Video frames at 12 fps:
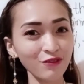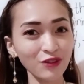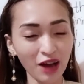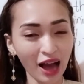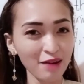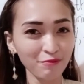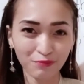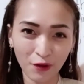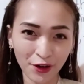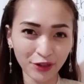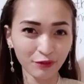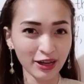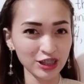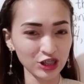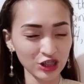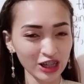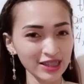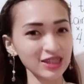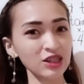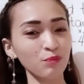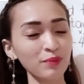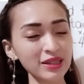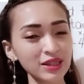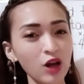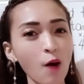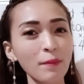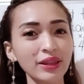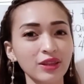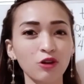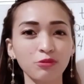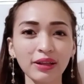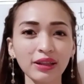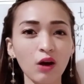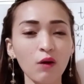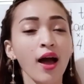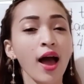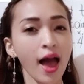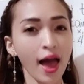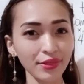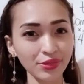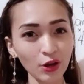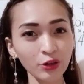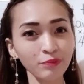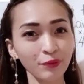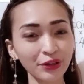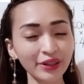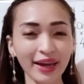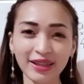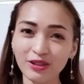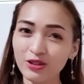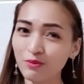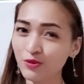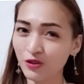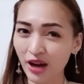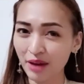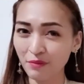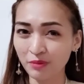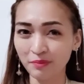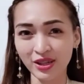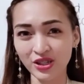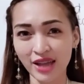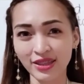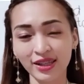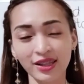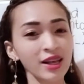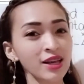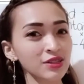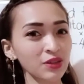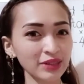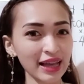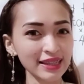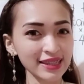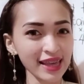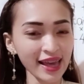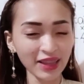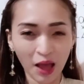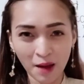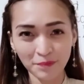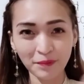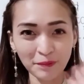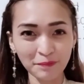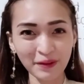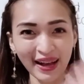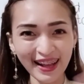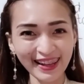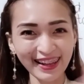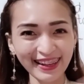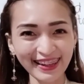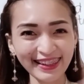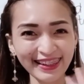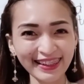If you have more questions, so please comment down below. And don't forget to subscribe on my channel. So that's it. Bye-bye!